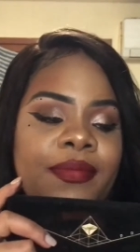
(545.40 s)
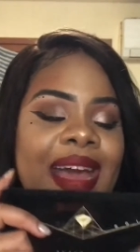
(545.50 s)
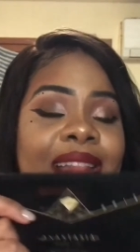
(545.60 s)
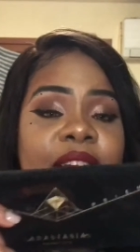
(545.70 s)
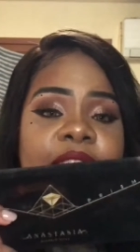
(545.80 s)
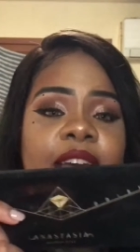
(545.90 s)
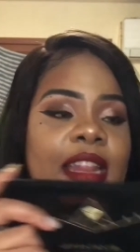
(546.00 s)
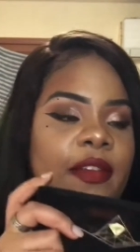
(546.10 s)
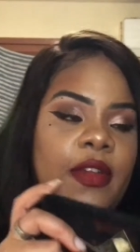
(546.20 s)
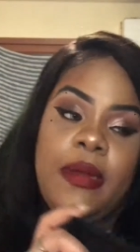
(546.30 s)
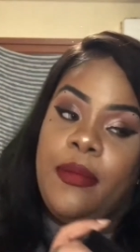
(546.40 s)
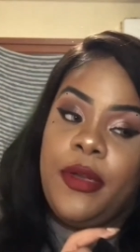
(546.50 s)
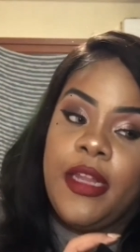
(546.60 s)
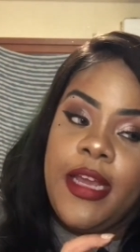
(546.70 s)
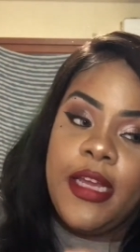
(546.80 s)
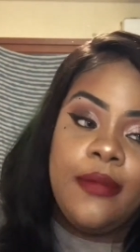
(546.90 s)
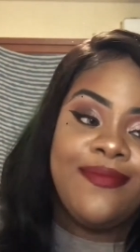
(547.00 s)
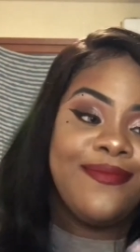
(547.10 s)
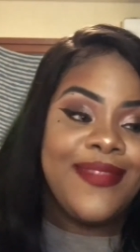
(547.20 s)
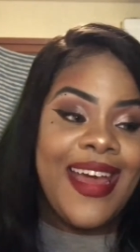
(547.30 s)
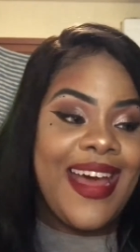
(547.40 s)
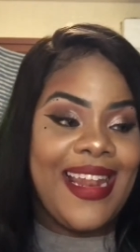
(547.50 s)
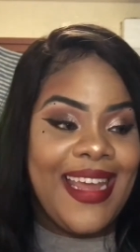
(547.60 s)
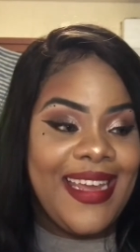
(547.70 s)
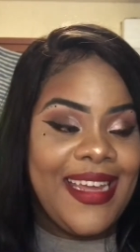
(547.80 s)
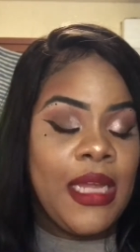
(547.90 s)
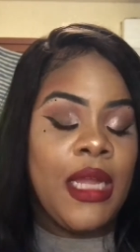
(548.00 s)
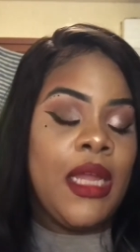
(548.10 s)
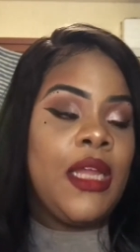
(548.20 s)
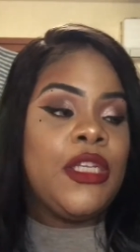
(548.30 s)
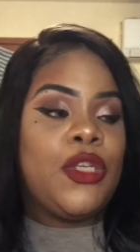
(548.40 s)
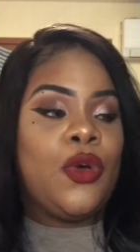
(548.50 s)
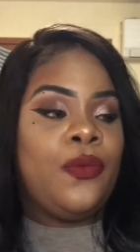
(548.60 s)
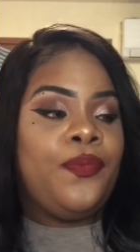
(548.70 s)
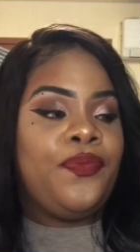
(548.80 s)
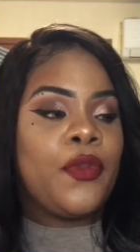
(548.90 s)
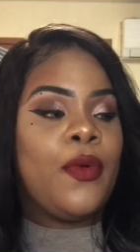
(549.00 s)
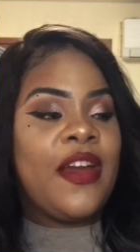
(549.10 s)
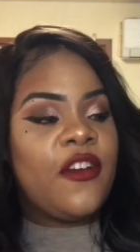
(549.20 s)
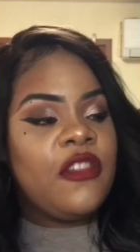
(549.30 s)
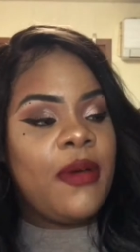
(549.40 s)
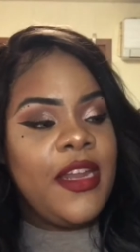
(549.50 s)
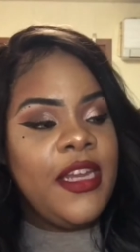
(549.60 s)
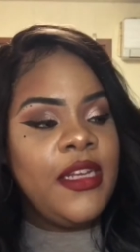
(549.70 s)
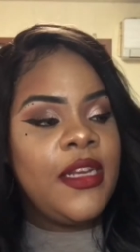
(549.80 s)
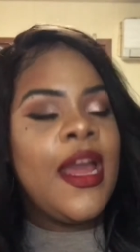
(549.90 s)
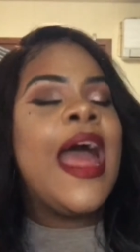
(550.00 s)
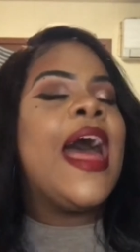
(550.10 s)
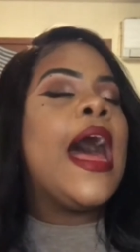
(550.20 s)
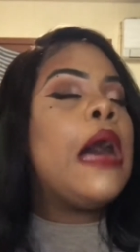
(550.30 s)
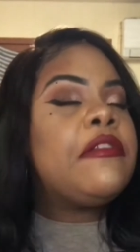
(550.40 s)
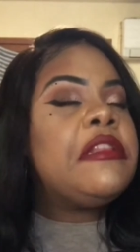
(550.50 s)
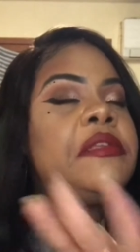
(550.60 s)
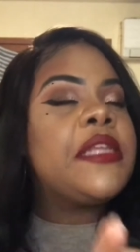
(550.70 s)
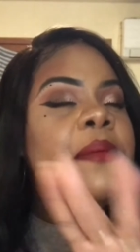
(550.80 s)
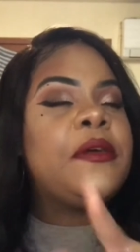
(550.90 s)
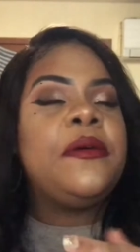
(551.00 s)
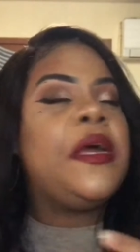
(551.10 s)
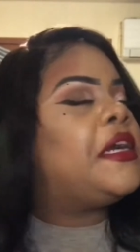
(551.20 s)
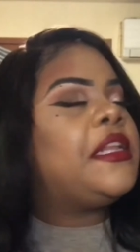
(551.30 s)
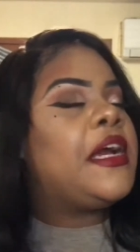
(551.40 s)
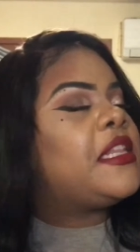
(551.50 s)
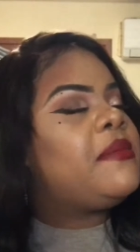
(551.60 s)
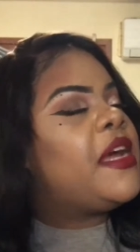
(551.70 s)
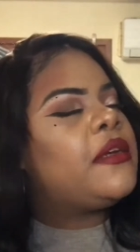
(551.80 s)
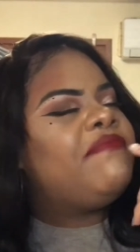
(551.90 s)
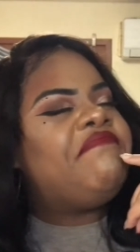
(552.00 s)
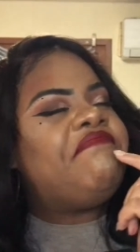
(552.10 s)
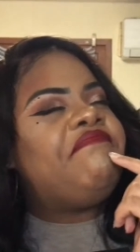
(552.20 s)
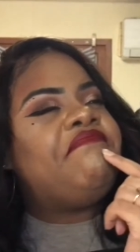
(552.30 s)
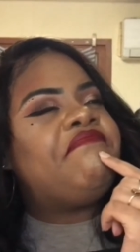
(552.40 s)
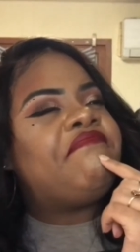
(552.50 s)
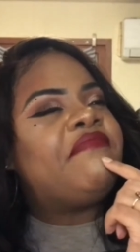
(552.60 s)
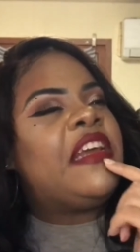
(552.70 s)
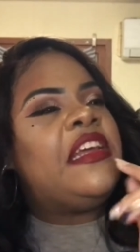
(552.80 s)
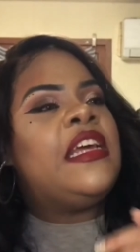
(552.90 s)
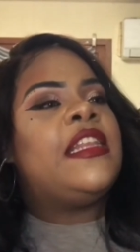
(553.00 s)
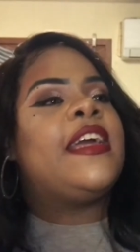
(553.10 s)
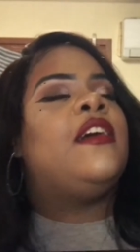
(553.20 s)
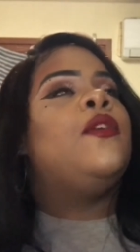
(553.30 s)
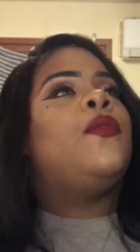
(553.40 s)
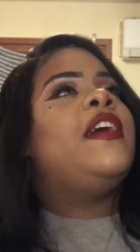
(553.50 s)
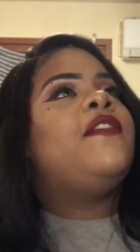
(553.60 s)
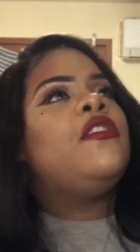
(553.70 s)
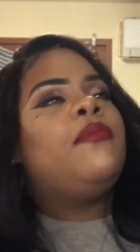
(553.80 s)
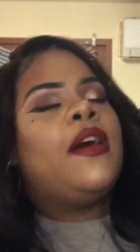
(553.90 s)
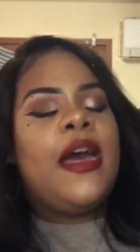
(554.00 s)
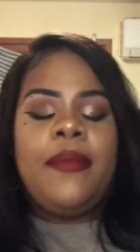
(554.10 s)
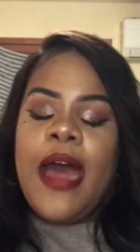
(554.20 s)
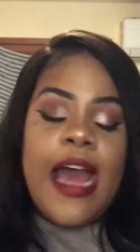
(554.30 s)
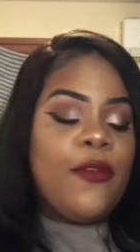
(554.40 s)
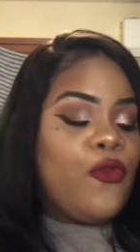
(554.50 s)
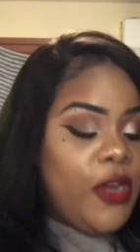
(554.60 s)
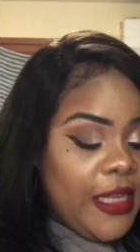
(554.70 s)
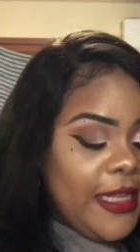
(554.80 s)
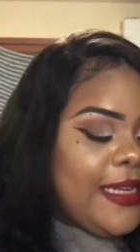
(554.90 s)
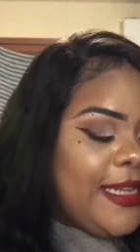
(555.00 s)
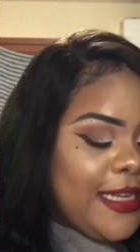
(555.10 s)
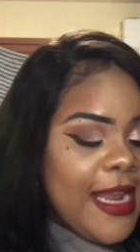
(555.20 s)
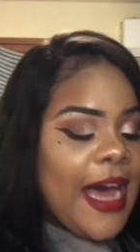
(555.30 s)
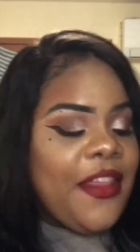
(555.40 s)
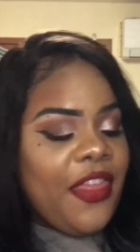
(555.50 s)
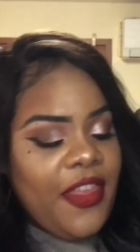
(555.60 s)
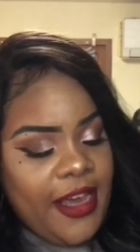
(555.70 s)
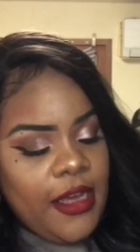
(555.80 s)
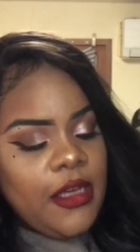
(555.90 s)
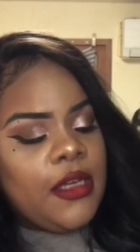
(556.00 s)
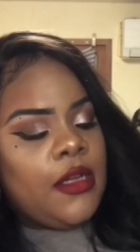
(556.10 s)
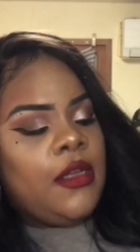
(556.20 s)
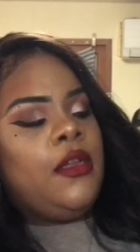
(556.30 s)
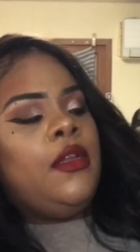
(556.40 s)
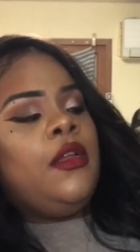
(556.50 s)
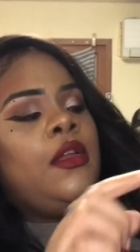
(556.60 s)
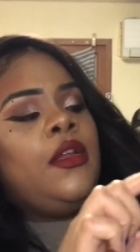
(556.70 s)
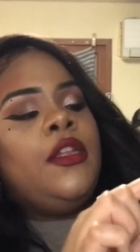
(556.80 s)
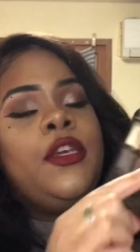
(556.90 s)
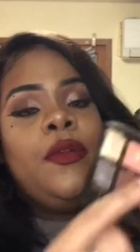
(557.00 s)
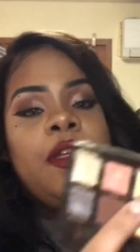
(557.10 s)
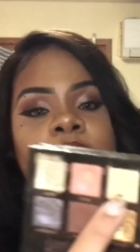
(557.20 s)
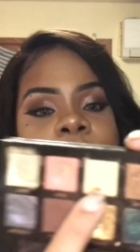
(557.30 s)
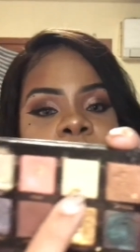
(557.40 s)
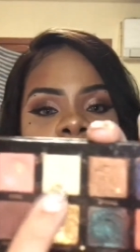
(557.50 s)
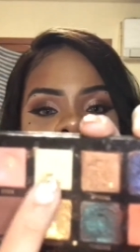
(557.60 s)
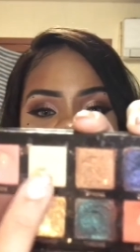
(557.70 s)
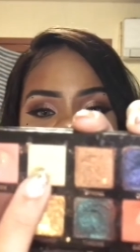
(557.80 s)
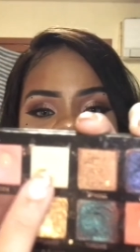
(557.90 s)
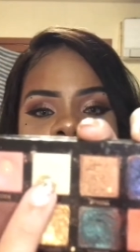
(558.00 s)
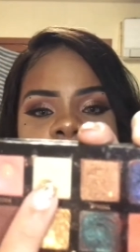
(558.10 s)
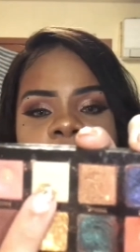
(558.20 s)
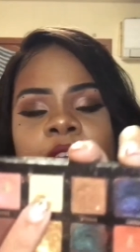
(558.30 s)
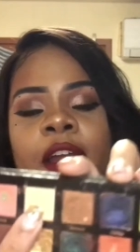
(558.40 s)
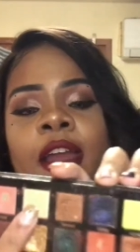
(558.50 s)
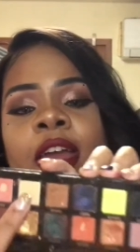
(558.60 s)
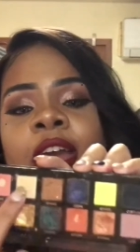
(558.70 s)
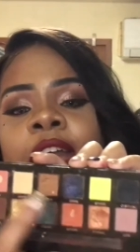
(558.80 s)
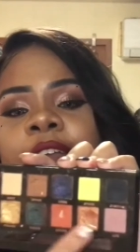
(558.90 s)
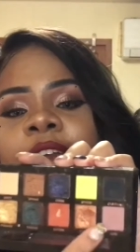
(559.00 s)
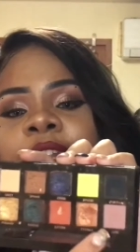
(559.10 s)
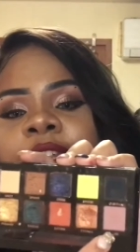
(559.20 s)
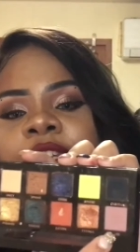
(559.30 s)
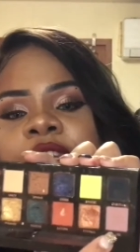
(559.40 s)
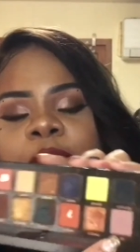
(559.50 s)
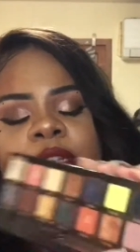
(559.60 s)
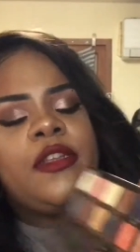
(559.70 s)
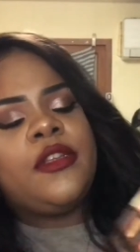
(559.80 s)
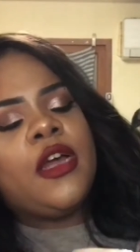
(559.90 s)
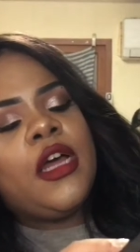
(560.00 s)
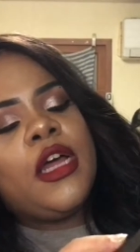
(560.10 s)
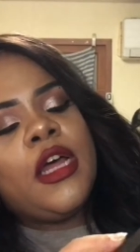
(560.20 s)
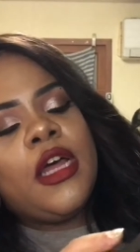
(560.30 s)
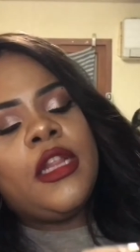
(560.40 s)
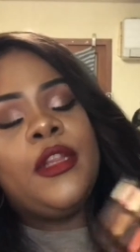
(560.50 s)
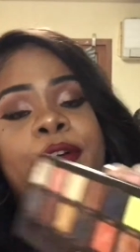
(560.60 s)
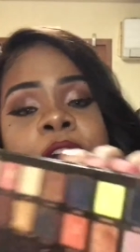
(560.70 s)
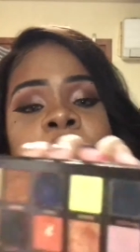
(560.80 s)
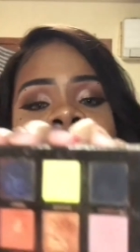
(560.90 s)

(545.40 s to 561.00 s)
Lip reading: love it. People didn't like it. I like it. So, when I first bought it, I was a little skeptical, not gonna lie, because I'm like, Like, when I first bought it, I really did not think Unity, which is this shade here, and this shade, which is Lure,